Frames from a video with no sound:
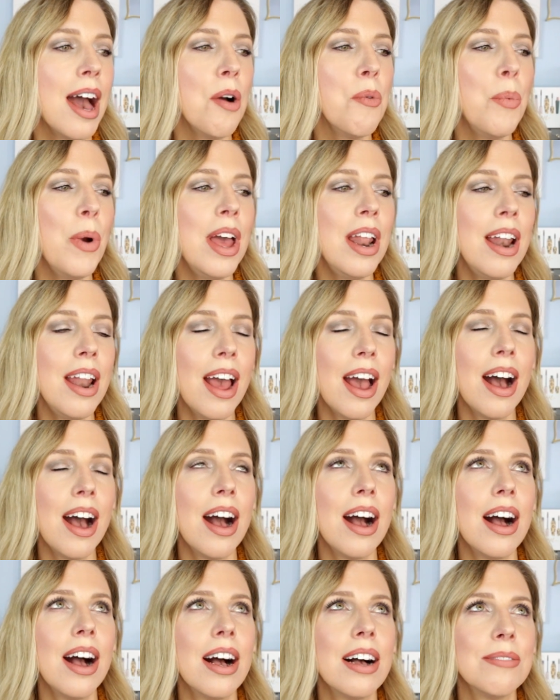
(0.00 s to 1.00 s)
when
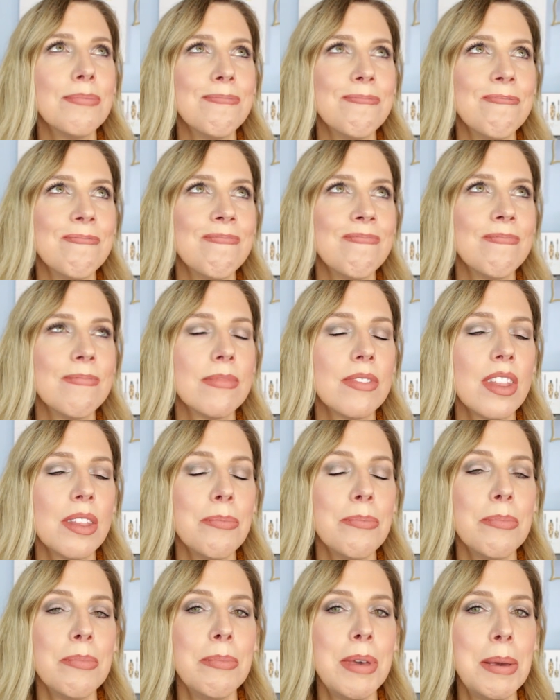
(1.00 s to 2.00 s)

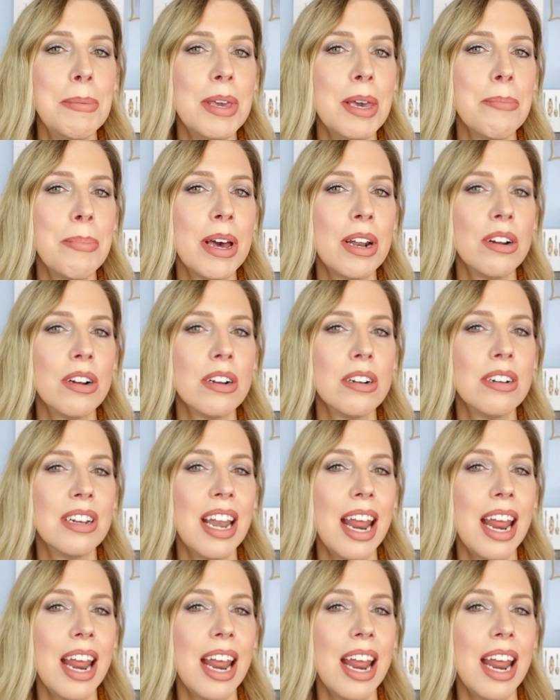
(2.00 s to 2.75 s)
maybe a better